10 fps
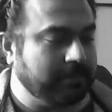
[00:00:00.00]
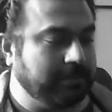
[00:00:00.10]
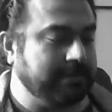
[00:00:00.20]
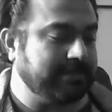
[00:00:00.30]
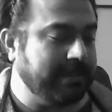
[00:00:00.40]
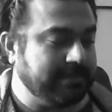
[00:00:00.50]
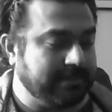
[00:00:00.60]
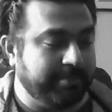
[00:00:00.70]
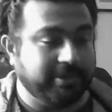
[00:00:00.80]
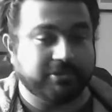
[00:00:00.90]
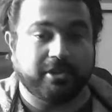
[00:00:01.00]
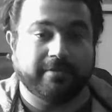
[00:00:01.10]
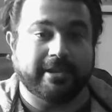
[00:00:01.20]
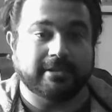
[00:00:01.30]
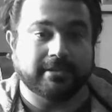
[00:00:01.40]
this is the bridge of
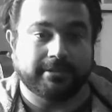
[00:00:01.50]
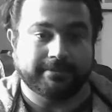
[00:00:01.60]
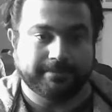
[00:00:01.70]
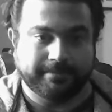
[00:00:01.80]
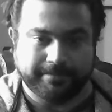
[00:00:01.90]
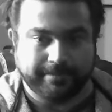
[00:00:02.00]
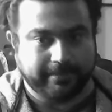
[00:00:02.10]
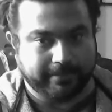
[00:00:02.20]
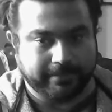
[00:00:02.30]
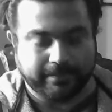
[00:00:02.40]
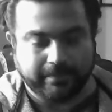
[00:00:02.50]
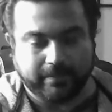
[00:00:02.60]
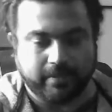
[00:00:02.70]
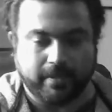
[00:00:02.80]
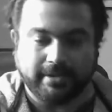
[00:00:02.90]
the guitar.
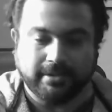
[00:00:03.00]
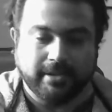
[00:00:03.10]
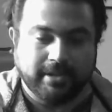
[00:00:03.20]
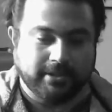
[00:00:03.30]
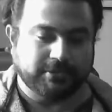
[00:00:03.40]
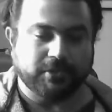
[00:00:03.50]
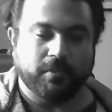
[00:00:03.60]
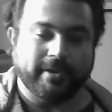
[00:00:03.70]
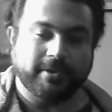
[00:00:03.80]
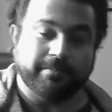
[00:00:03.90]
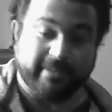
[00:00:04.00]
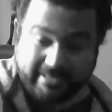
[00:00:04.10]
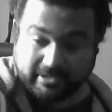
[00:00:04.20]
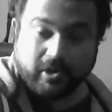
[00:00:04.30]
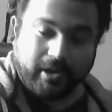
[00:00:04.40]
All right. So when you play
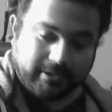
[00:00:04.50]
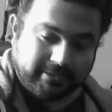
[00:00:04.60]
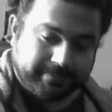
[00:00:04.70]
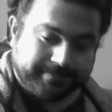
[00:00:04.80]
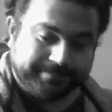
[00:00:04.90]
the chords,